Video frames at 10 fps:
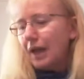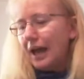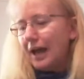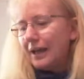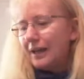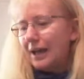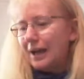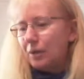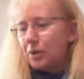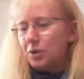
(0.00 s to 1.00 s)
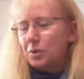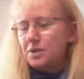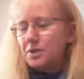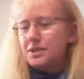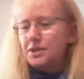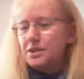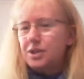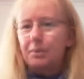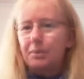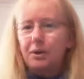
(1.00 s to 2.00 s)
And when you wanted to
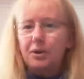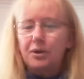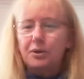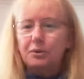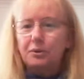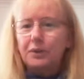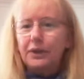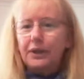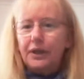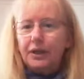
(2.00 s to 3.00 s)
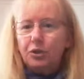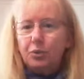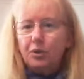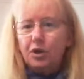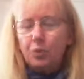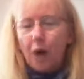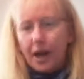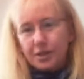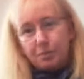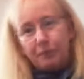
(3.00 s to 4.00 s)
jump a hurdle, you were
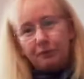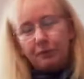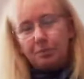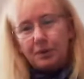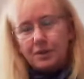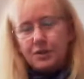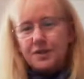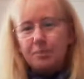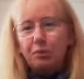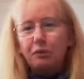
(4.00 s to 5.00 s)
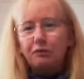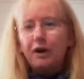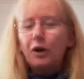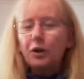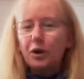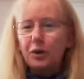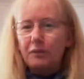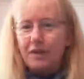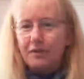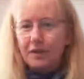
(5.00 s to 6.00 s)
required to produce a portfolio
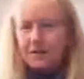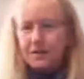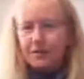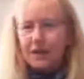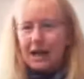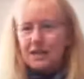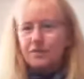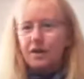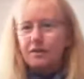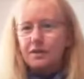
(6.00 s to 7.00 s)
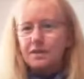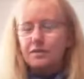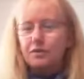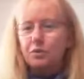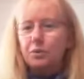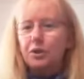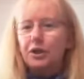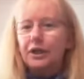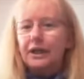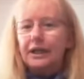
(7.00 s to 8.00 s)
of evidence of the last 5 years of your work,